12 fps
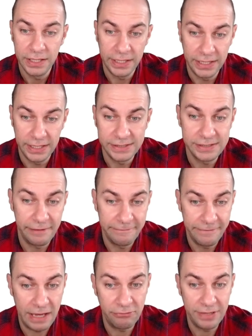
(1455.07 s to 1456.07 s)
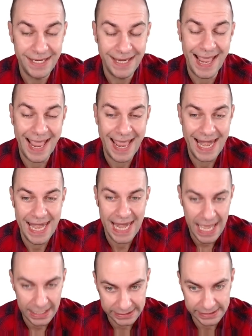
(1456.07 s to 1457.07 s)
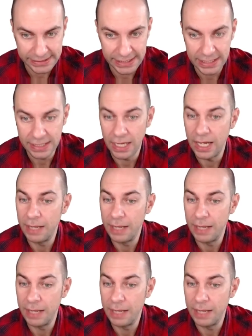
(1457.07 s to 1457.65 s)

is very elastic